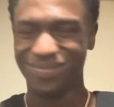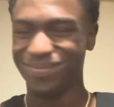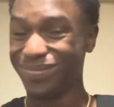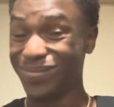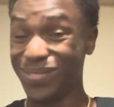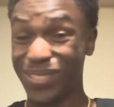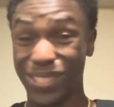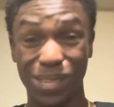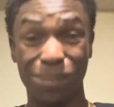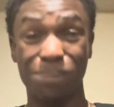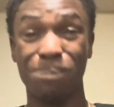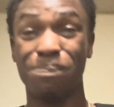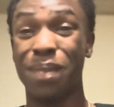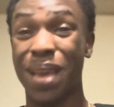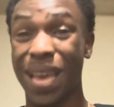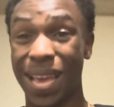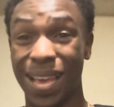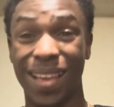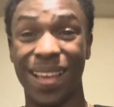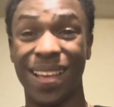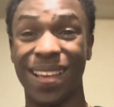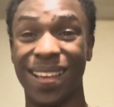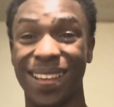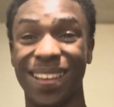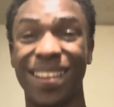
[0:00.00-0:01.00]
She
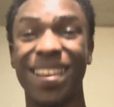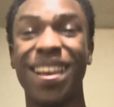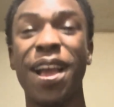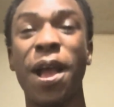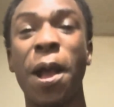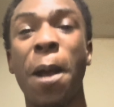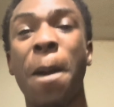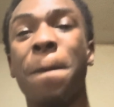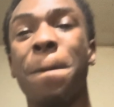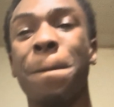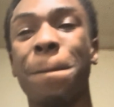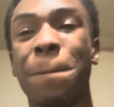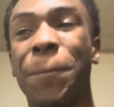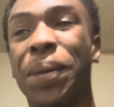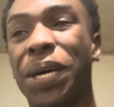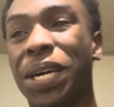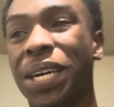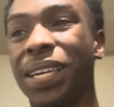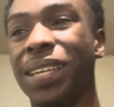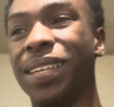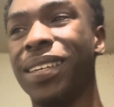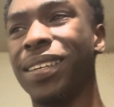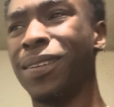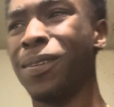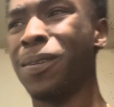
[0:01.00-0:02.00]
bad.
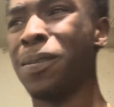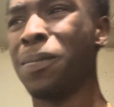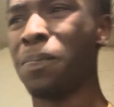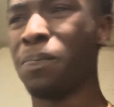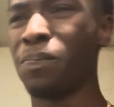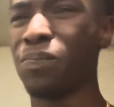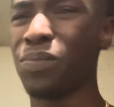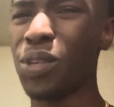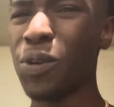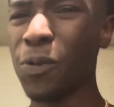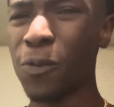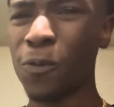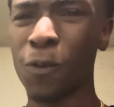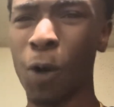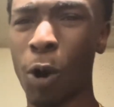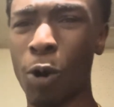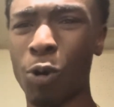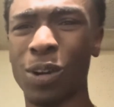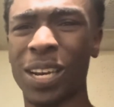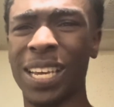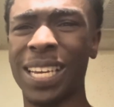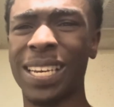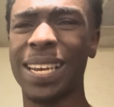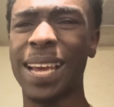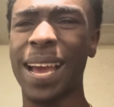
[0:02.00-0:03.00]
But you
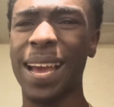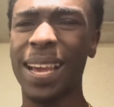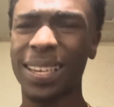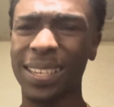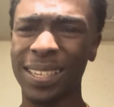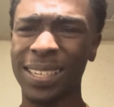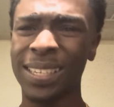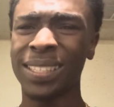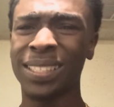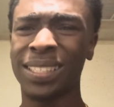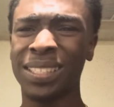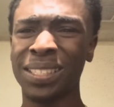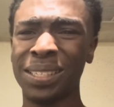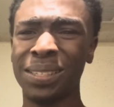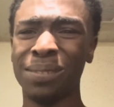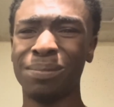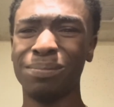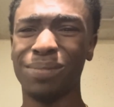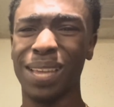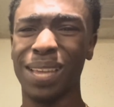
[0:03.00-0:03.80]
folded that easy?